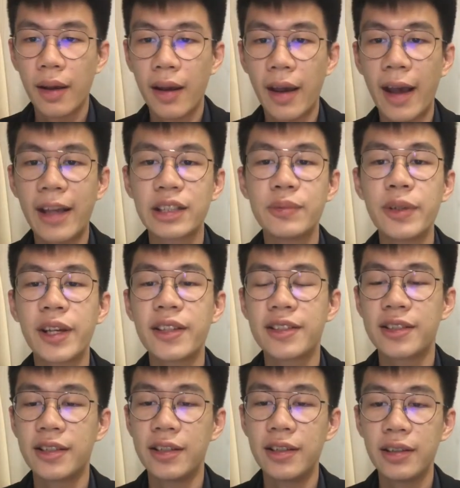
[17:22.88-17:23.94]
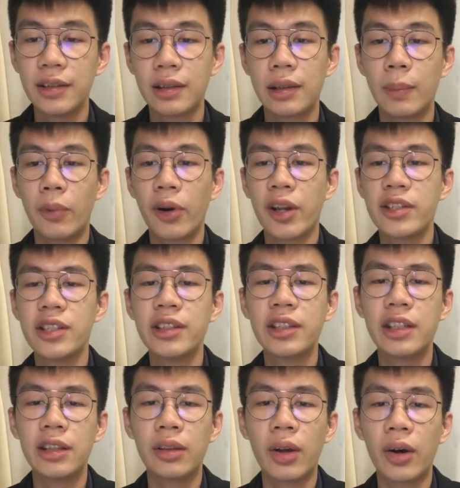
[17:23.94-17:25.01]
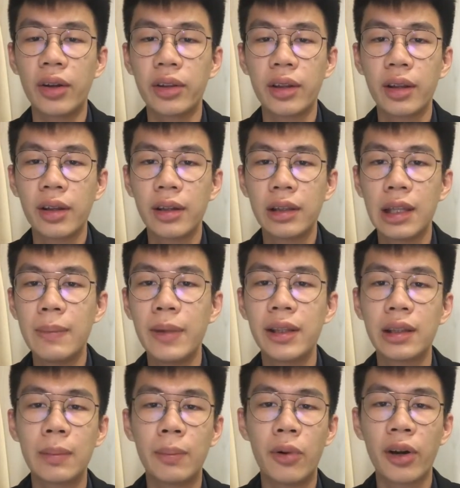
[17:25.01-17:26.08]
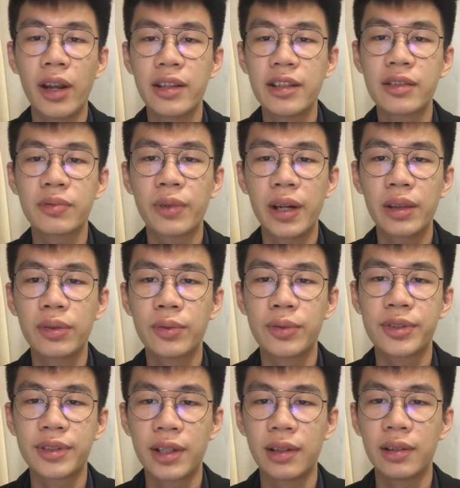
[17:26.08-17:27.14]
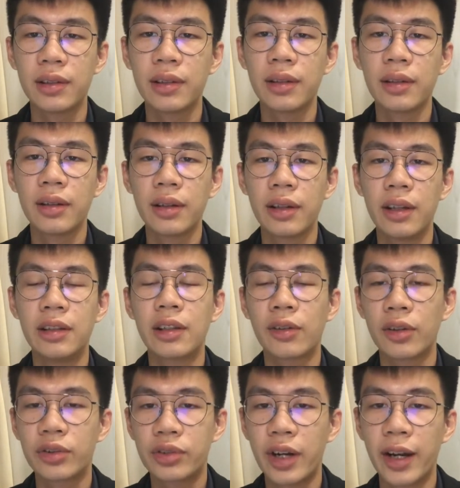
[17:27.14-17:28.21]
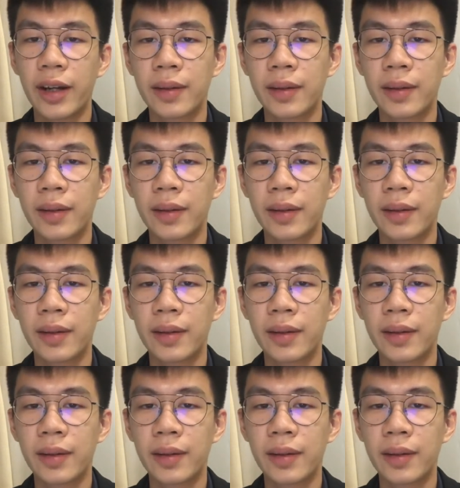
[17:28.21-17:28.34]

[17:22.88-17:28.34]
As we can see, the mortgagor did not limit the mortgagee's right to sell in the contract.